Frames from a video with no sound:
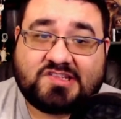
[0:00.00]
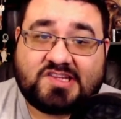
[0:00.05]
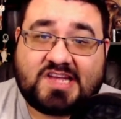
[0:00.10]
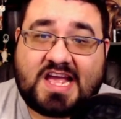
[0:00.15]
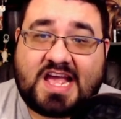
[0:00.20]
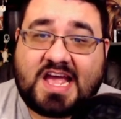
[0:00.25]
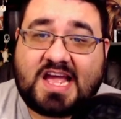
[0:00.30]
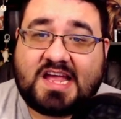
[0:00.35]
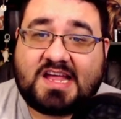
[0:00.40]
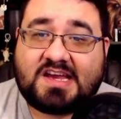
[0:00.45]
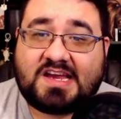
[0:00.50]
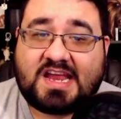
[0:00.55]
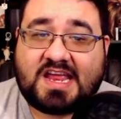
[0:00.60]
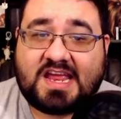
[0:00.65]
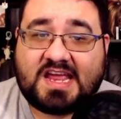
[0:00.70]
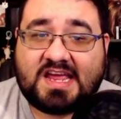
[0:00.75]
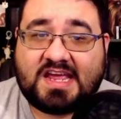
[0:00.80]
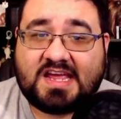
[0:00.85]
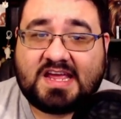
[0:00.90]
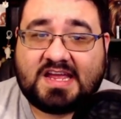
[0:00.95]
that,
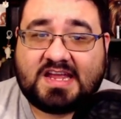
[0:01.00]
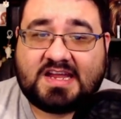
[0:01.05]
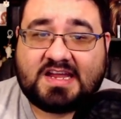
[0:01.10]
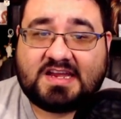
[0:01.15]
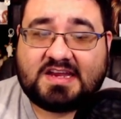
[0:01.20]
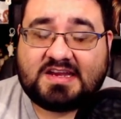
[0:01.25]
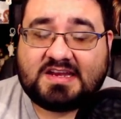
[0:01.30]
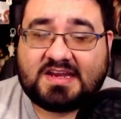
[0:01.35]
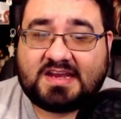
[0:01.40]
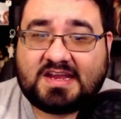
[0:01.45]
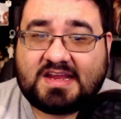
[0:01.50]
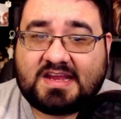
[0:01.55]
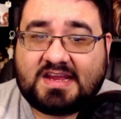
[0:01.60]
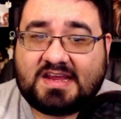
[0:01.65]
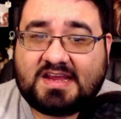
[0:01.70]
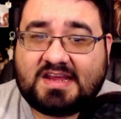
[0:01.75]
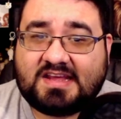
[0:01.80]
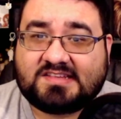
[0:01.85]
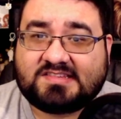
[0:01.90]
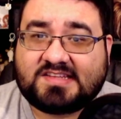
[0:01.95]
and
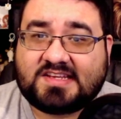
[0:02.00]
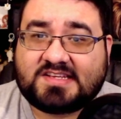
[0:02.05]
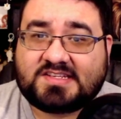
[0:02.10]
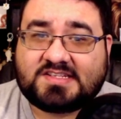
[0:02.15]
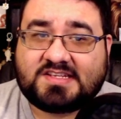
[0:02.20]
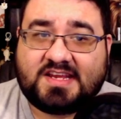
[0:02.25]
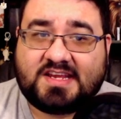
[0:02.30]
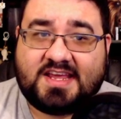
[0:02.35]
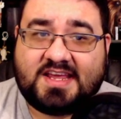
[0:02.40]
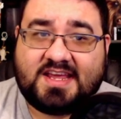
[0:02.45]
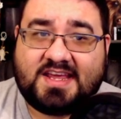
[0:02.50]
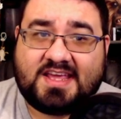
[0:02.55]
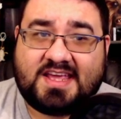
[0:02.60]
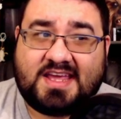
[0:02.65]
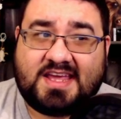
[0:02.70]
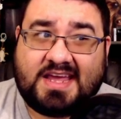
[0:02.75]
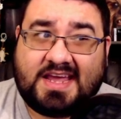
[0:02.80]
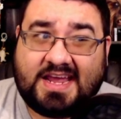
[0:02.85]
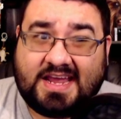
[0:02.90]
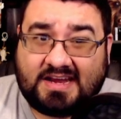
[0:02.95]
essentially
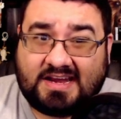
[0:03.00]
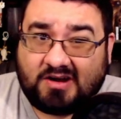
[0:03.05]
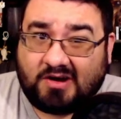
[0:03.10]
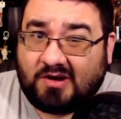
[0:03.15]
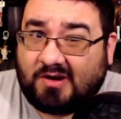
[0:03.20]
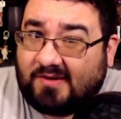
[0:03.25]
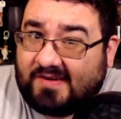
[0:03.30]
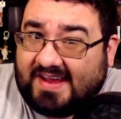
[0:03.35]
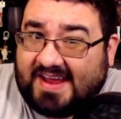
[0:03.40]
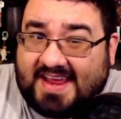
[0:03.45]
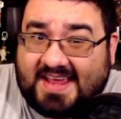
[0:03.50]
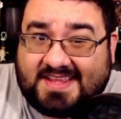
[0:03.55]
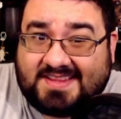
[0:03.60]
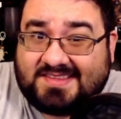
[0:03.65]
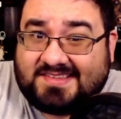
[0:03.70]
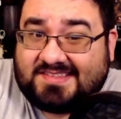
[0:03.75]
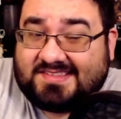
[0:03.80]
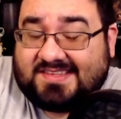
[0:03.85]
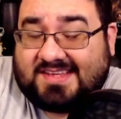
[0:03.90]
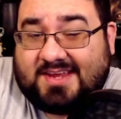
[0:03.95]
it all
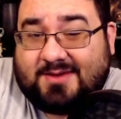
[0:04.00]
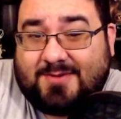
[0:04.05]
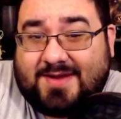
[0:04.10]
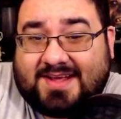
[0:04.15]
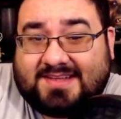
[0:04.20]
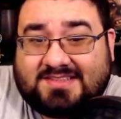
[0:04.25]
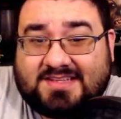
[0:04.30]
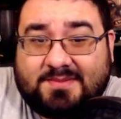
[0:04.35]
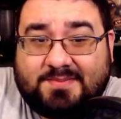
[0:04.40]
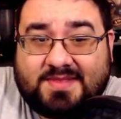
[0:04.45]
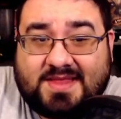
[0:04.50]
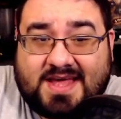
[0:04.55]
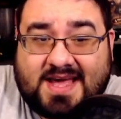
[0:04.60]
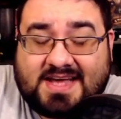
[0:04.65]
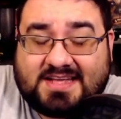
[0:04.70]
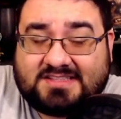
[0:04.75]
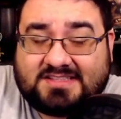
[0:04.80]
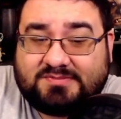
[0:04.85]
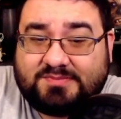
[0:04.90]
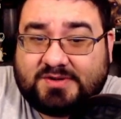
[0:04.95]
ends. He wakes up in the
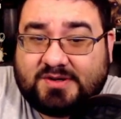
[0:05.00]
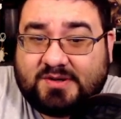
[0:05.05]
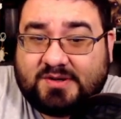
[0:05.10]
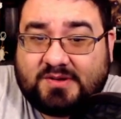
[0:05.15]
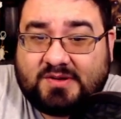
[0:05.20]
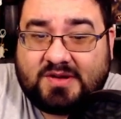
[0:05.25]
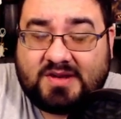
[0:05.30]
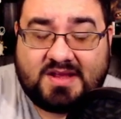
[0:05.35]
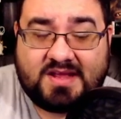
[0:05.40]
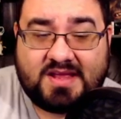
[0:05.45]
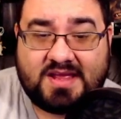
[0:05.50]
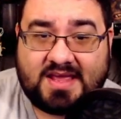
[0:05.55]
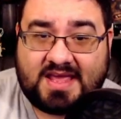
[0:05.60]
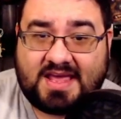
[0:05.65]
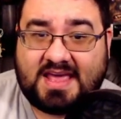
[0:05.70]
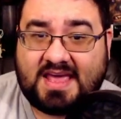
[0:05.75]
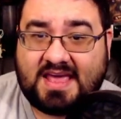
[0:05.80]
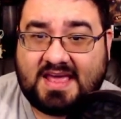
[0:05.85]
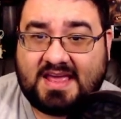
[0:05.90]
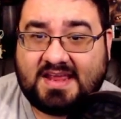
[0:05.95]
hospital,
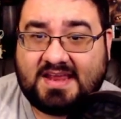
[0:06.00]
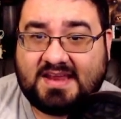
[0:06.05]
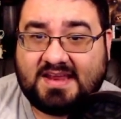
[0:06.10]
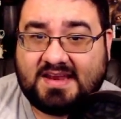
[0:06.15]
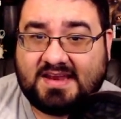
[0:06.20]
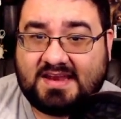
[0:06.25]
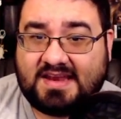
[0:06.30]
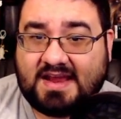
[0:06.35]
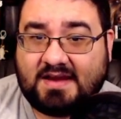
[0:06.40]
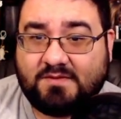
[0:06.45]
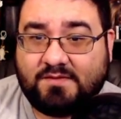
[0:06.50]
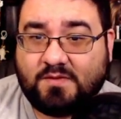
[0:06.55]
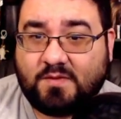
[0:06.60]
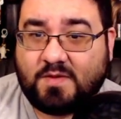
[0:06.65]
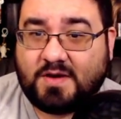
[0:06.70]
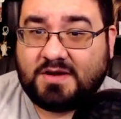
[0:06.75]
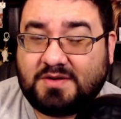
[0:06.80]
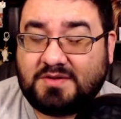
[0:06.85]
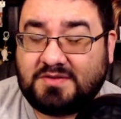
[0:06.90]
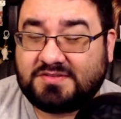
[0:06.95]
and
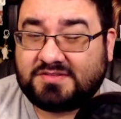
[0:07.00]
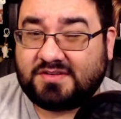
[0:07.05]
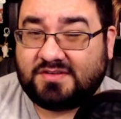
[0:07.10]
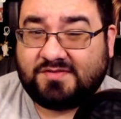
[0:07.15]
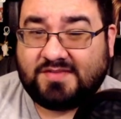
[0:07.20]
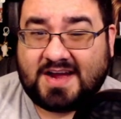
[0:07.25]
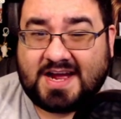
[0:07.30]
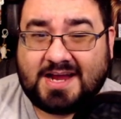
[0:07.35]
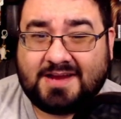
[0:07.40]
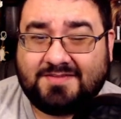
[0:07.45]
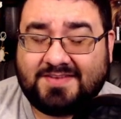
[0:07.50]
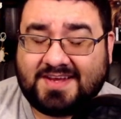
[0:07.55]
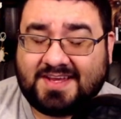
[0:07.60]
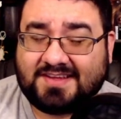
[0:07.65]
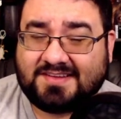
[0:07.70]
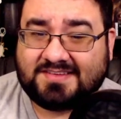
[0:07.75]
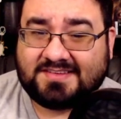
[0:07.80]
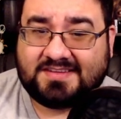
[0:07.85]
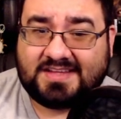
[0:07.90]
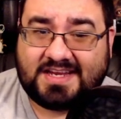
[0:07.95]
everyone survived
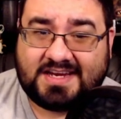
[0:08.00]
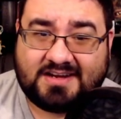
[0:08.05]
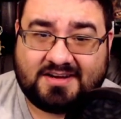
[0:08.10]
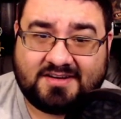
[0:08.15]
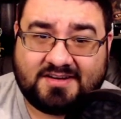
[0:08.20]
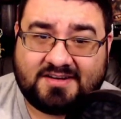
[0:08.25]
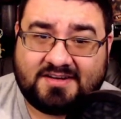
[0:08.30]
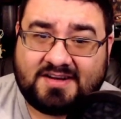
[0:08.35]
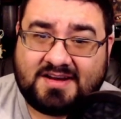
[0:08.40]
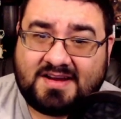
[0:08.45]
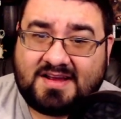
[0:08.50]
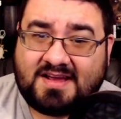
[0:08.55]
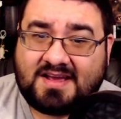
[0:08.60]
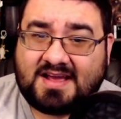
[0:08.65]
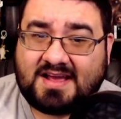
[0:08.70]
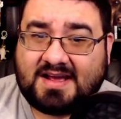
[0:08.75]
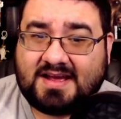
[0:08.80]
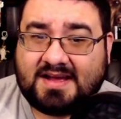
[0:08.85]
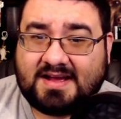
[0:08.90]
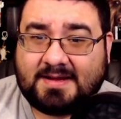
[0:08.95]
is there.
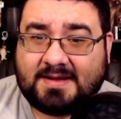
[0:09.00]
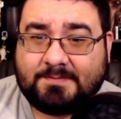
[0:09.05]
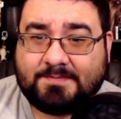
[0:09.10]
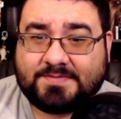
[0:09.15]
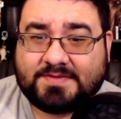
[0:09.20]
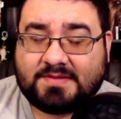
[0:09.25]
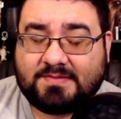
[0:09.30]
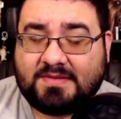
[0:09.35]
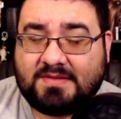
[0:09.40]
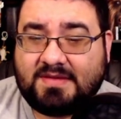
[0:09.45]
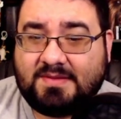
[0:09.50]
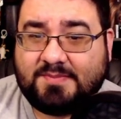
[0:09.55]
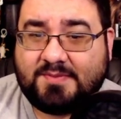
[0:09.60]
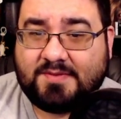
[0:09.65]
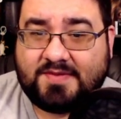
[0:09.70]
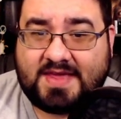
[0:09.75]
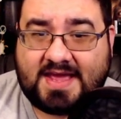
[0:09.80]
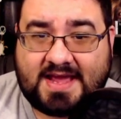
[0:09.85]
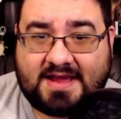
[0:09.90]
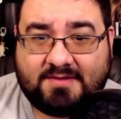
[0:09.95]
Some of the people
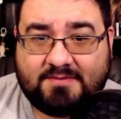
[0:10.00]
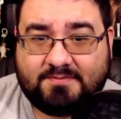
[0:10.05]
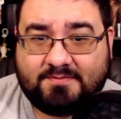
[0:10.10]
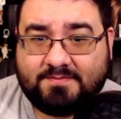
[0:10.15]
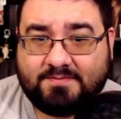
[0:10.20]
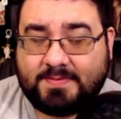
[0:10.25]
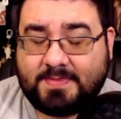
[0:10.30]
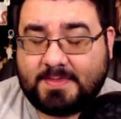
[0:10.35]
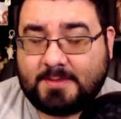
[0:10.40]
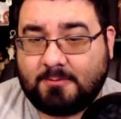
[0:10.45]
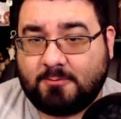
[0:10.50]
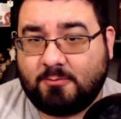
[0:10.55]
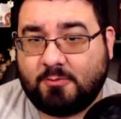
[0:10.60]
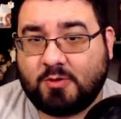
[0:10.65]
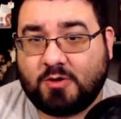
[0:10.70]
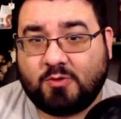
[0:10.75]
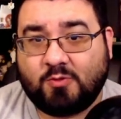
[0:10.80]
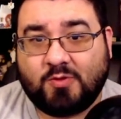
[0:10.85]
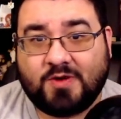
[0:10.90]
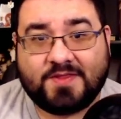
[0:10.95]
that
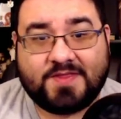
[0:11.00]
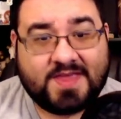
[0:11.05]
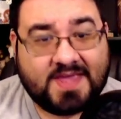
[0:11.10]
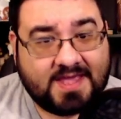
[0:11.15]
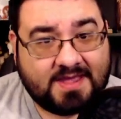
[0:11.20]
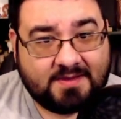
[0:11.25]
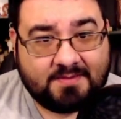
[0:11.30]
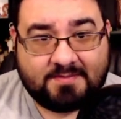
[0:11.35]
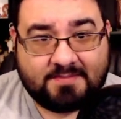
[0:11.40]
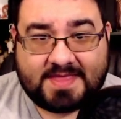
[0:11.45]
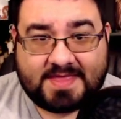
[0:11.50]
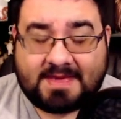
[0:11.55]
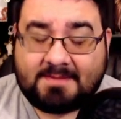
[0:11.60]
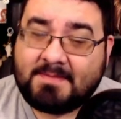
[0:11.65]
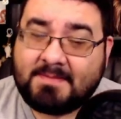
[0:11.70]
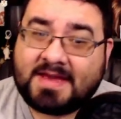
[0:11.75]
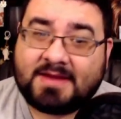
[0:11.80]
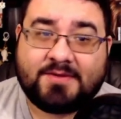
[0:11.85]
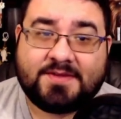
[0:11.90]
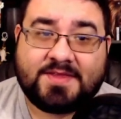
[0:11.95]
were with him, that
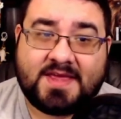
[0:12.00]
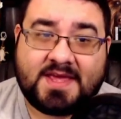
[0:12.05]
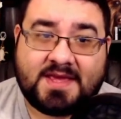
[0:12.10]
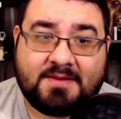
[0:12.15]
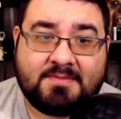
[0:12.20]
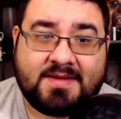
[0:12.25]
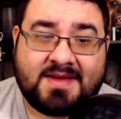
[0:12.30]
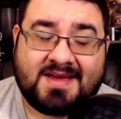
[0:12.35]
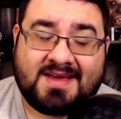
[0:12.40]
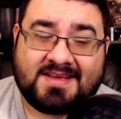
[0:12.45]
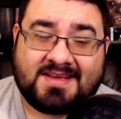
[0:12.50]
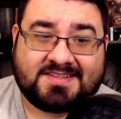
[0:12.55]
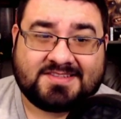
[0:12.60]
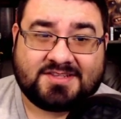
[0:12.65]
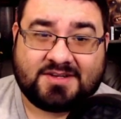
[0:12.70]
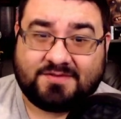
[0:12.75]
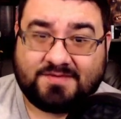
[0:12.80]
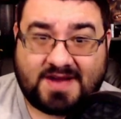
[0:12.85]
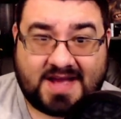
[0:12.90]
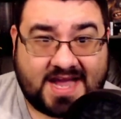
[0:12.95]
met with him,
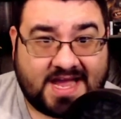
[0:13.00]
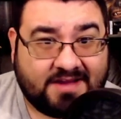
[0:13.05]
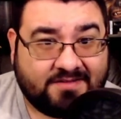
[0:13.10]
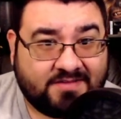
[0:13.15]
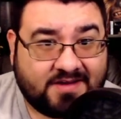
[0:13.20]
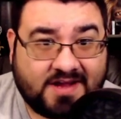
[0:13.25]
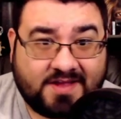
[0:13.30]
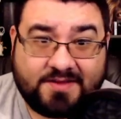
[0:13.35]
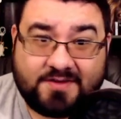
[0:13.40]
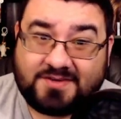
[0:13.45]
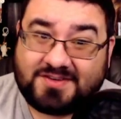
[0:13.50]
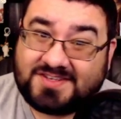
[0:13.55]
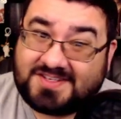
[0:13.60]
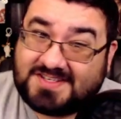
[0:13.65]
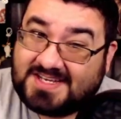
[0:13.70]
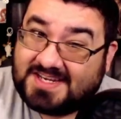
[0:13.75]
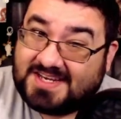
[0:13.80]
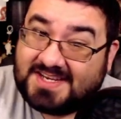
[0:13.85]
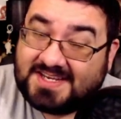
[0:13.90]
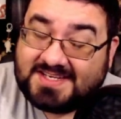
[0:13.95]
survived. Others
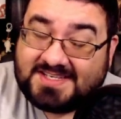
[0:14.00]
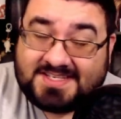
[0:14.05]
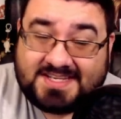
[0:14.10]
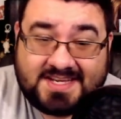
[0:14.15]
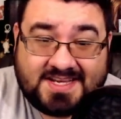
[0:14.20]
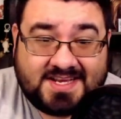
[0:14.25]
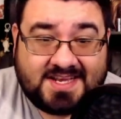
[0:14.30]
didn't.